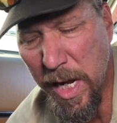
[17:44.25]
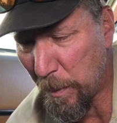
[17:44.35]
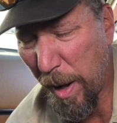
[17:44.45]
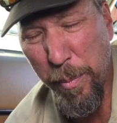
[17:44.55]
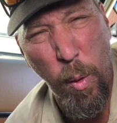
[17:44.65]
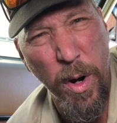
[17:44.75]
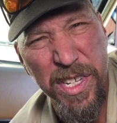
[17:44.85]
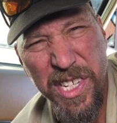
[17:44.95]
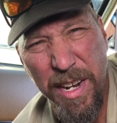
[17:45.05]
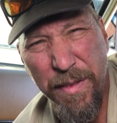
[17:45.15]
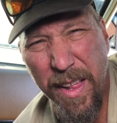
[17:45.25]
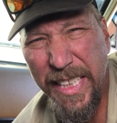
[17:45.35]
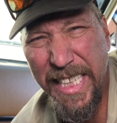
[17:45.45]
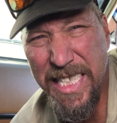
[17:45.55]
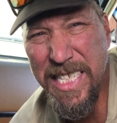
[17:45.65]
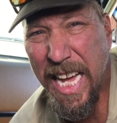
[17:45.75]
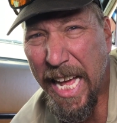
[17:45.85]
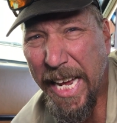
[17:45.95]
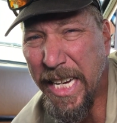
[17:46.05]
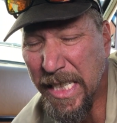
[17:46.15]
by pouring stuff on the
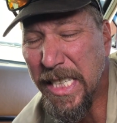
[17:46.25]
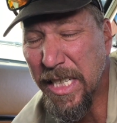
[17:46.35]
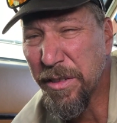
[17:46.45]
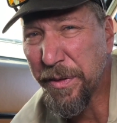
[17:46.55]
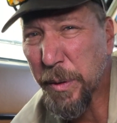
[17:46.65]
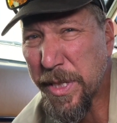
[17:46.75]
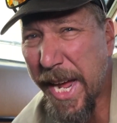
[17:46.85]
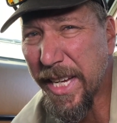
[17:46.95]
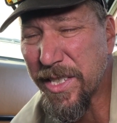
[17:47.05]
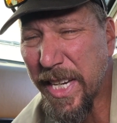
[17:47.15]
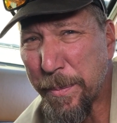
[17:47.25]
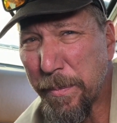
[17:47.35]
inside. Fuel tanks, yep.